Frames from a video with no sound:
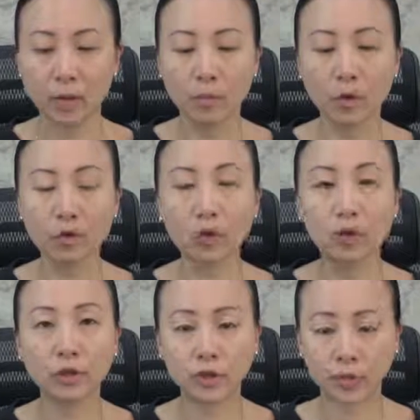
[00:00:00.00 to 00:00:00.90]
Most
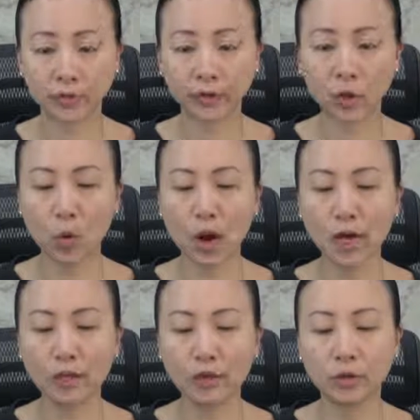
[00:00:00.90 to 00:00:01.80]
journals will
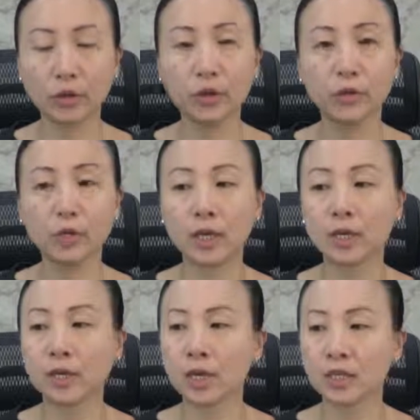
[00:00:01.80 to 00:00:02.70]
require you to use
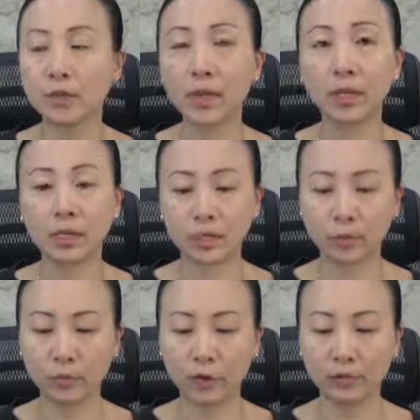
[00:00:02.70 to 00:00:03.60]
Index Medicus
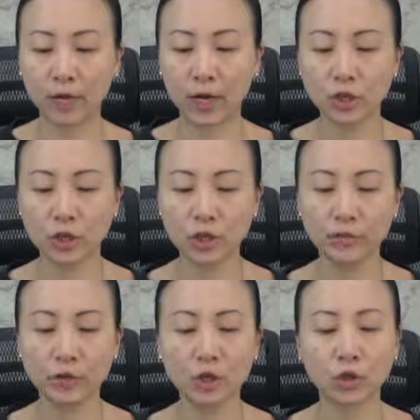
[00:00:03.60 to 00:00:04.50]
abbreviations
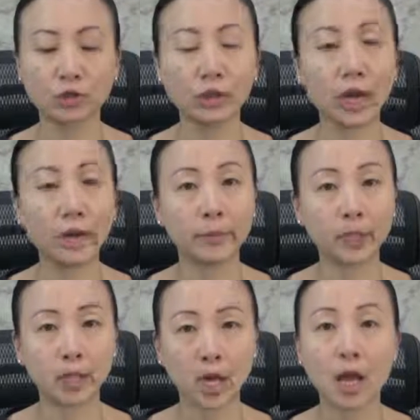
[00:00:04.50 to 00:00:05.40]
for journal names,